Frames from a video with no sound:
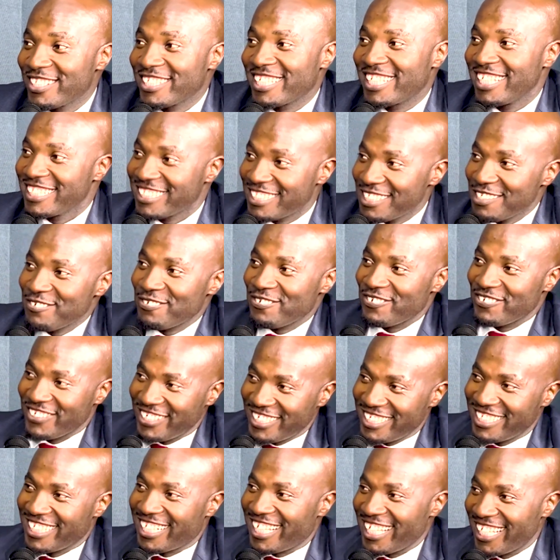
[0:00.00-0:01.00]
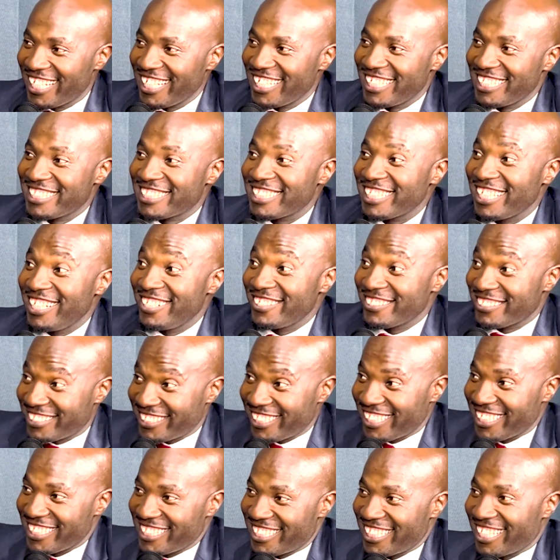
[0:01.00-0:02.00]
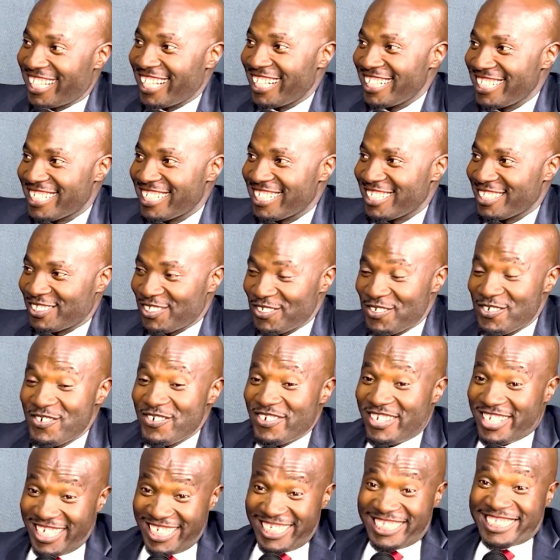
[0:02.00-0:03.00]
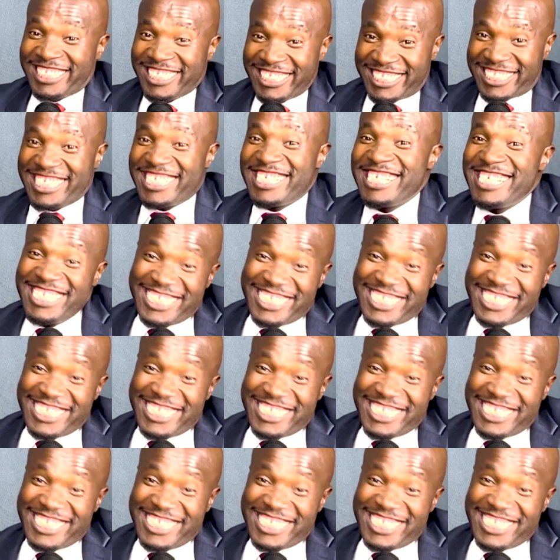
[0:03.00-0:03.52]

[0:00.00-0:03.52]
not getting foreign currency outside the country, so we get it